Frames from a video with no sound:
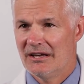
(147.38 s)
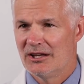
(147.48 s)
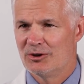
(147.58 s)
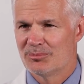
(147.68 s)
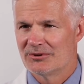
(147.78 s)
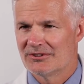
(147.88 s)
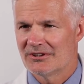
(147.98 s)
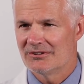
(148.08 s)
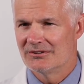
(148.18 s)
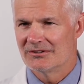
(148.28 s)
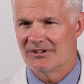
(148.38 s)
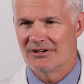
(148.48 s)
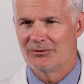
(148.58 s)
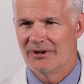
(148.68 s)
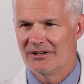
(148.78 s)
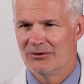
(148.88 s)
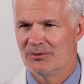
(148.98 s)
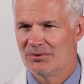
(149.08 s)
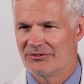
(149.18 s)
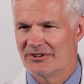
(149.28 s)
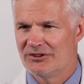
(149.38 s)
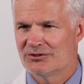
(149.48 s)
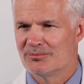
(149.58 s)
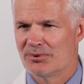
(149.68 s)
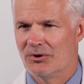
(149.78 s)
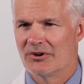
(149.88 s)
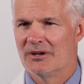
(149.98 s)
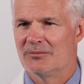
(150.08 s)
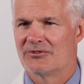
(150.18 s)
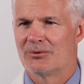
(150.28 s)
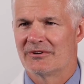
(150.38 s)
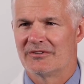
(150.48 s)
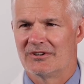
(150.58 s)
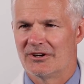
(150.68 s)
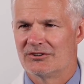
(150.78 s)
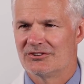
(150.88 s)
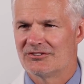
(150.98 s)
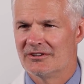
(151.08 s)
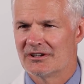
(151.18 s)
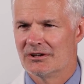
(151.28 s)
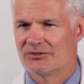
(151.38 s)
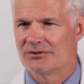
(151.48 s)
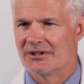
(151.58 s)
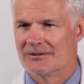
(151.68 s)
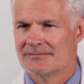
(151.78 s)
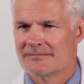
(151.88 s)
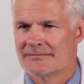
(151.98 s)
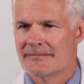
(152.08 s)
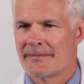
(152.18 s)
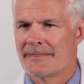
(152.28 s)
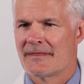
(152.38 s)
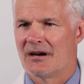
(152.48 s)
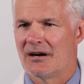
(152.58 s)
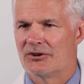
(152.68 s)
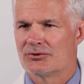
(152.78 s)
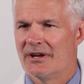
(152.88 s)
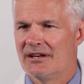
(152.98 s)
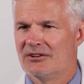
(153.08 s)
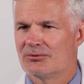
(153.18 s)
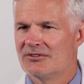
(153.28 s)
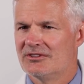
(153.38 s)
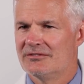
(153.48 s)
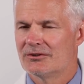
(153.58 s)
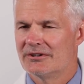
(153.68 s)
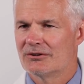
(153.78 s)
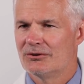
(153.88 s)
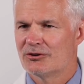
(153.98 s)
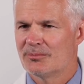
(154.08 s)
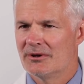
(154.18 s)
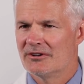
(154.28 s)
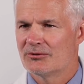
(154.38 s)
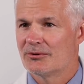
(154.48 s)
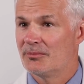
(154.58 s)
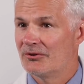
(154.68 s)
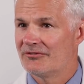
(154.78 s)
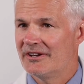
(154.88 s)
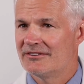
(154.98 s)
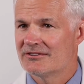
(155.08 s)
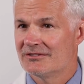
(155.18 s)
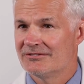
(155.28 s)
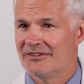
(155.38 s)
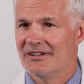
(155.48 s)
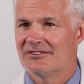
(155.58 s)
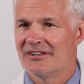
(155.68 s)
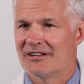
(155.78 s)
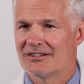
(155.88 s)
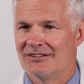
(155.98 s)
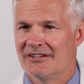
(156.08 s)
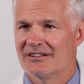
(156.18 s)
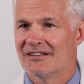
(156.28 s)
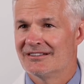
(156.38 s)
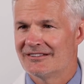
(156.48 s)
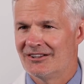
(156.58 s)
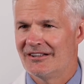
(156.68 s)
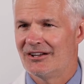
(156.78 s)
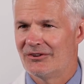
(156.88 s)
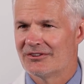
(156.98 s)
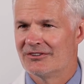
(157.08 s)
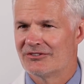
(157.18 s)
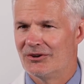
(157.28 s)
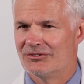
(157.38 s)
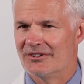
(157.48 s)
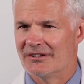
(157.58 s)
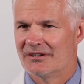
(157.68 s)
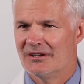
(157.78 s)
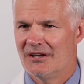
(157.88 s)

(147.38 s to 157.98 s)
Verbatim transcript: In particular, our radioembolization program is one of the largest in the country. Our trainees receive clinical experience with both face-to-face at clinic and telehealth consulting.